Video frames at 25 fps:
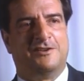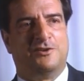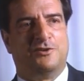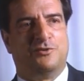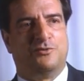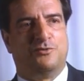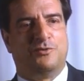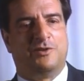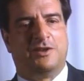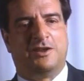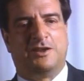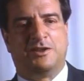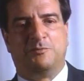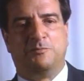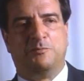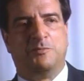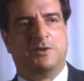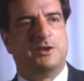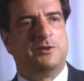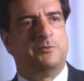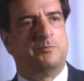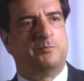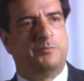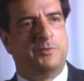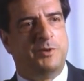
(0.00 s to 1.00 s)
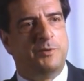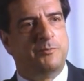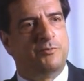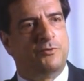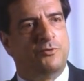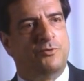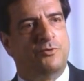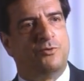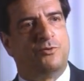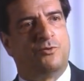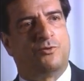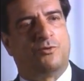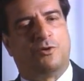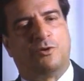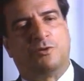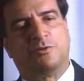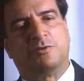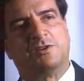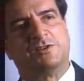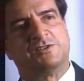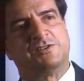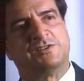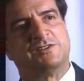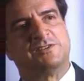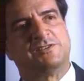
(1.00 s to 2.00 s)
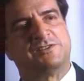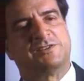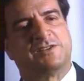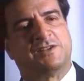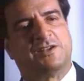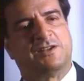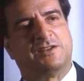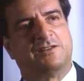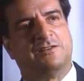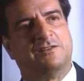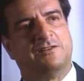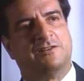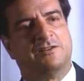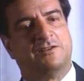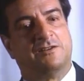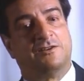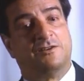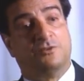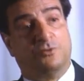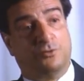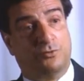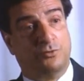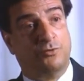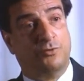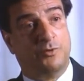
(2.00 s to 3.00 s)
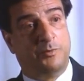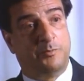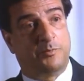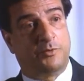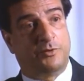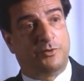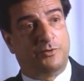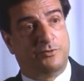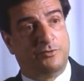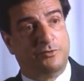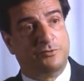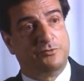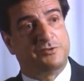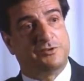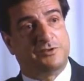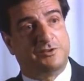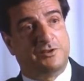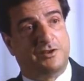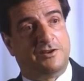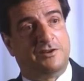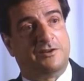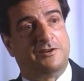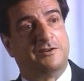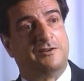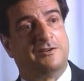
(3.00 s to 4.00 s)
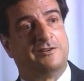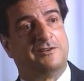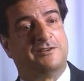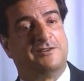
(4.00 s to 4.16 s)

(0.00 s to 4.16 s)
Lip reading: we had many people who called us and said, do we produce there?